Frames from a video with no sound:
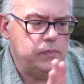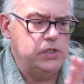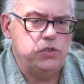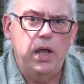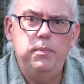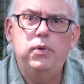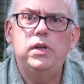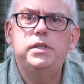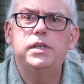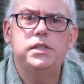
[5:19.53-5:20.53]
so I
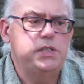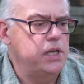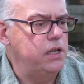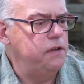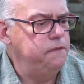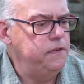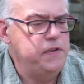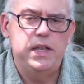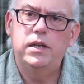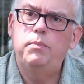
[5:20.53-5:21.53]
bought this uh,
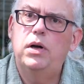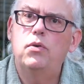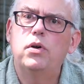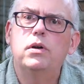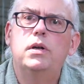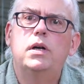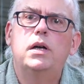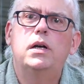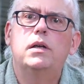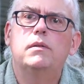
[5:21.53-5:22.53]
fifty amp hour
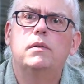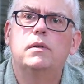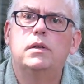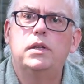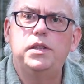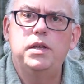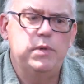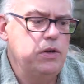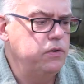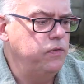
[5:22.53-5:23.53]
uh, lithium
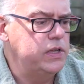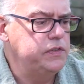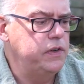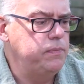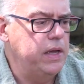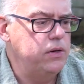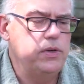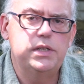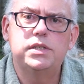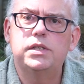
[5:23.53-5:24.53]
iron phosphate
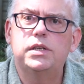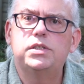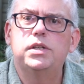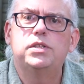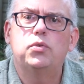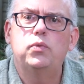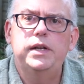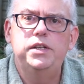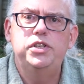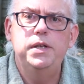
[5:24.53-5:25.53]
battery. It's, it's, it's a
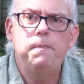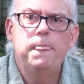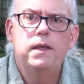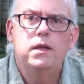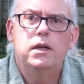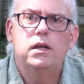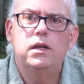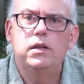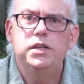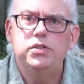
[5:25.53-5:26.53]
Renogy.
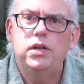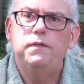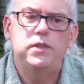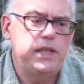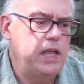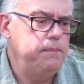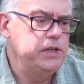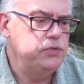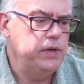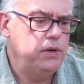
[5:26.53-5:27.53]
Uh, initially for the
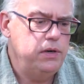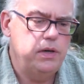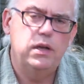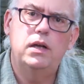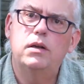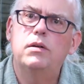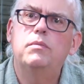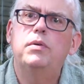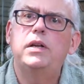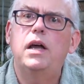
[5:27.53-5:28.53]
camping trailer, uh,
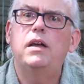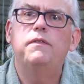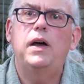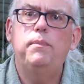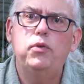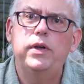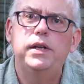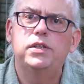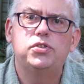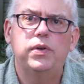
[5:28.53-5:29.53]
but I've
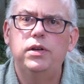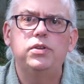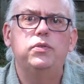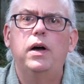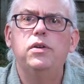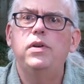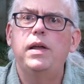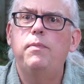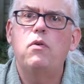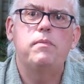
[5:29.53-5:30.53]
upgraded the trailer to a one hundred
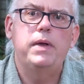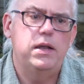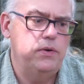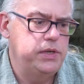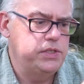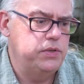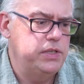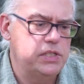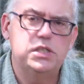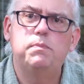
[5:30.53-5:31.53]
amp hour battery, so
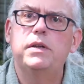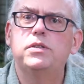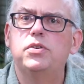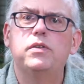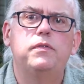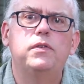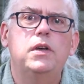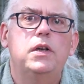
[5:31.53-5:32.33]
this has been sort of